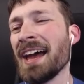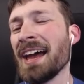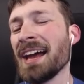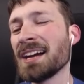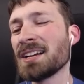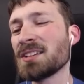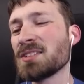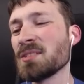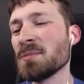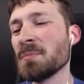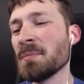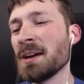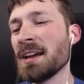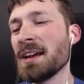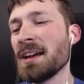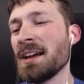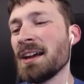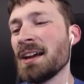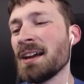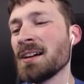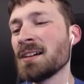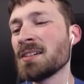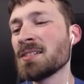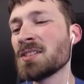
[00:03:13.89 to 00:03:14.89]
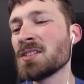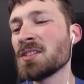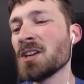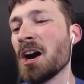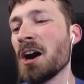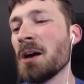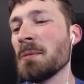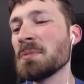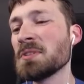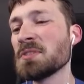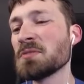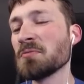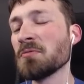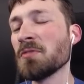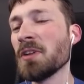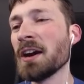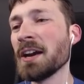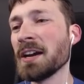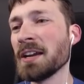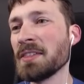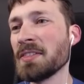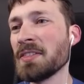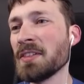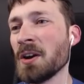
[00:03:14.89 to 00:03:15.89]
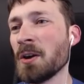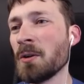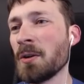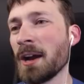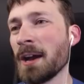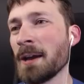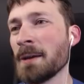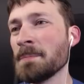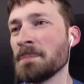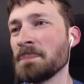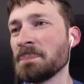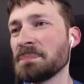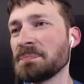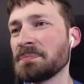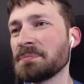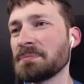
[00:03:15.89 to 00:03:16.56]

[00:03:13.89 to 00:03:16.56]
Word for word: axe up my ass? Thomas Wright, okay.